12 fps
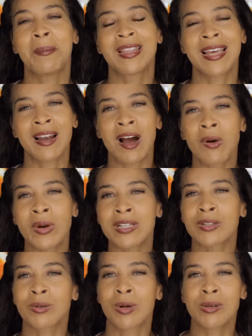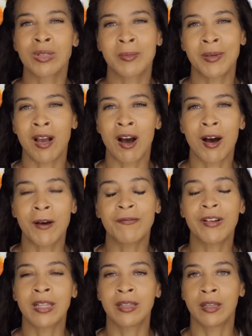But that always throws me
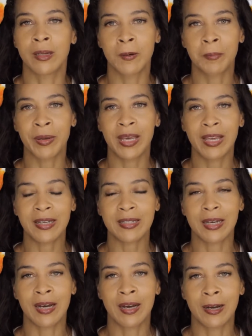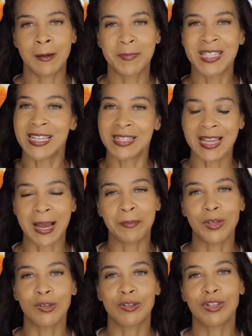off a little bit, since
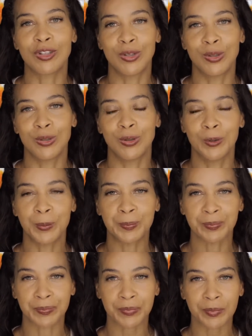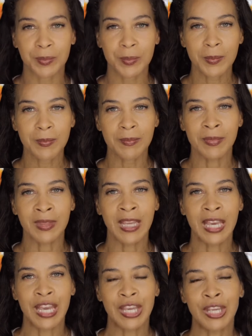I'm used to
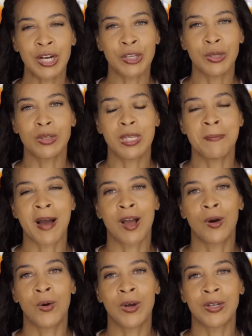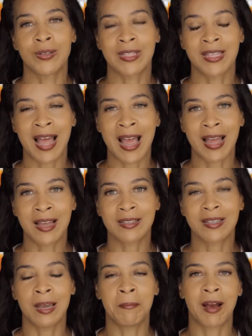using my oils
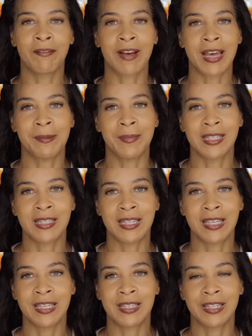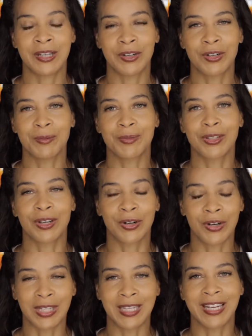last and my vitamin C serums
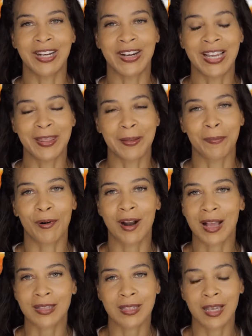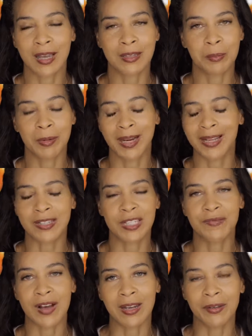earlier in the process. But I
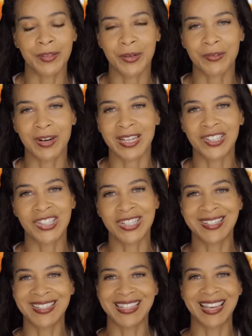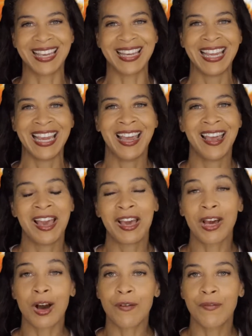just followed the directions and
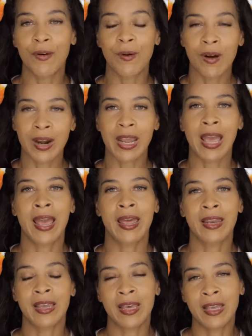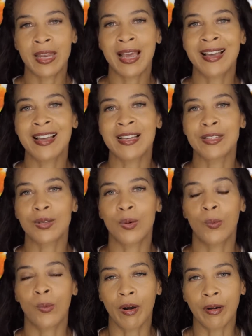go forward, and it has
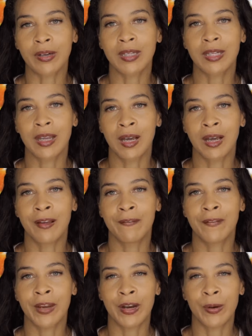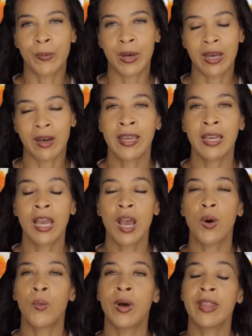worked very well.
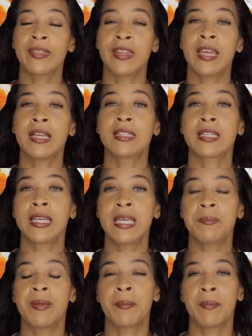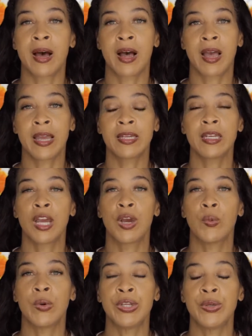One thing to keep in mind
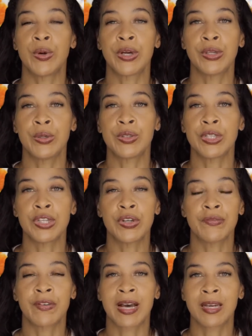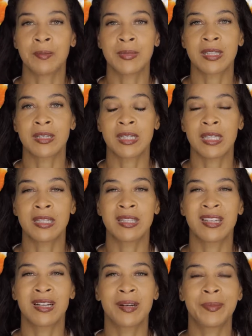when you are using your vitamin C
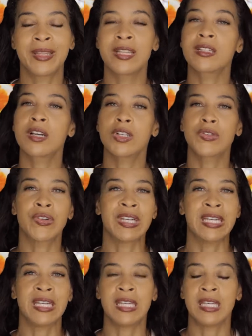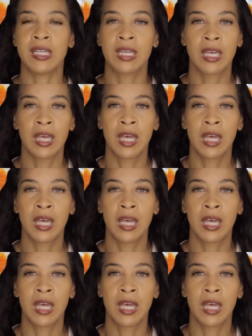serum, and this goes for any